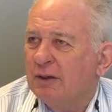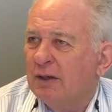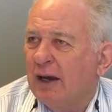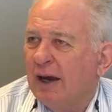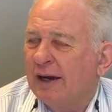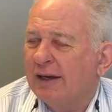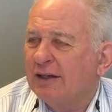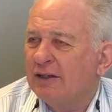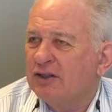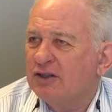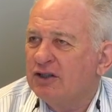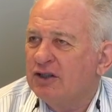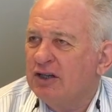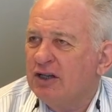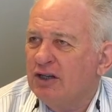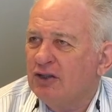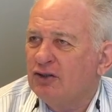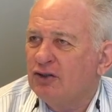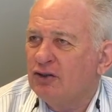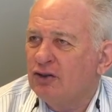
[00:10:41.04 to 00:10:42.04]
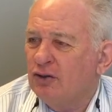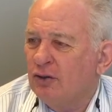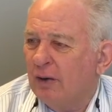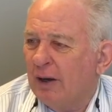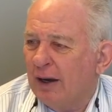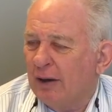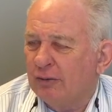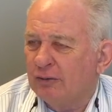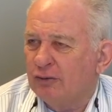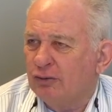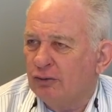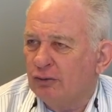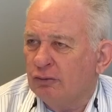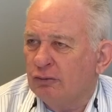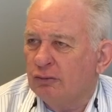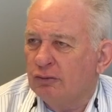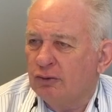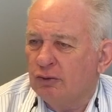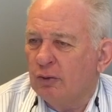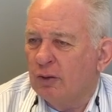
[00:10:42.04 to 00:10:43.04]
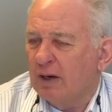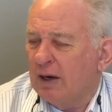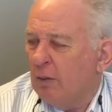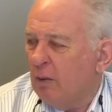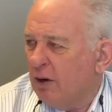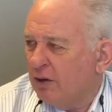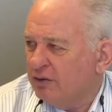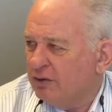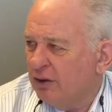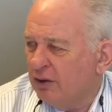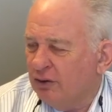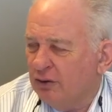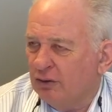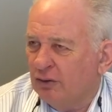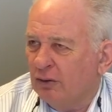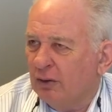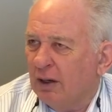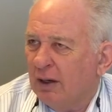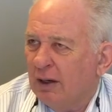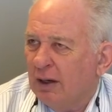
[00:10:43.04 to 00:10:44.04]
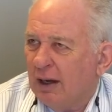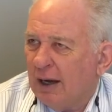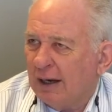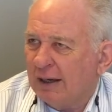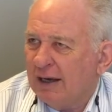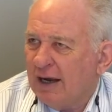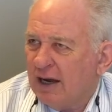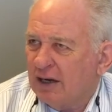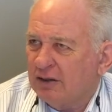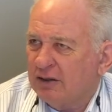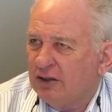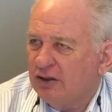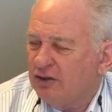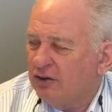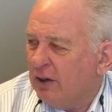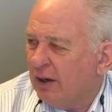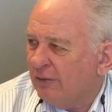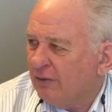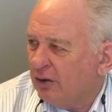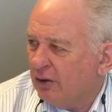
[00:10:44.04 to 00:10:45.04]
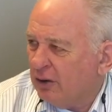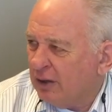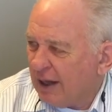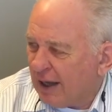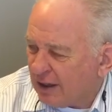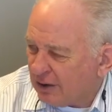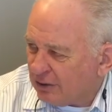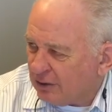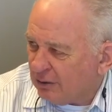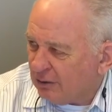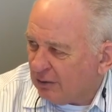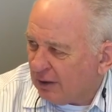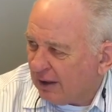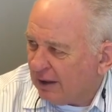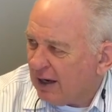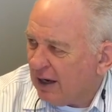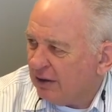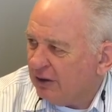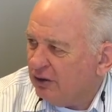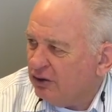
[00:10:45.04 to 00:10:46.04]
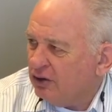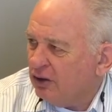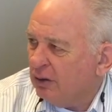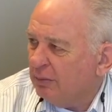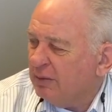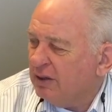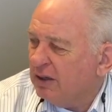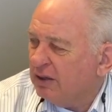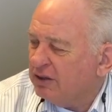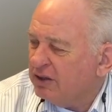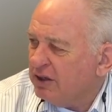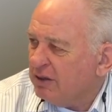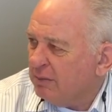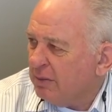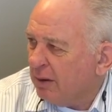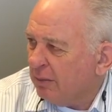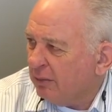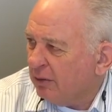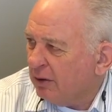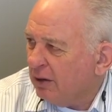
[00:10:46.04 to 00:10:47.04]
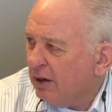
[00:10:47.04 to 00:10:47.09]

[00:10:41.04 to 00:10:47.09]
I can teach you how to do what I want you to do. I can't teach you to have a good attitude. I can't teach you to be a team member.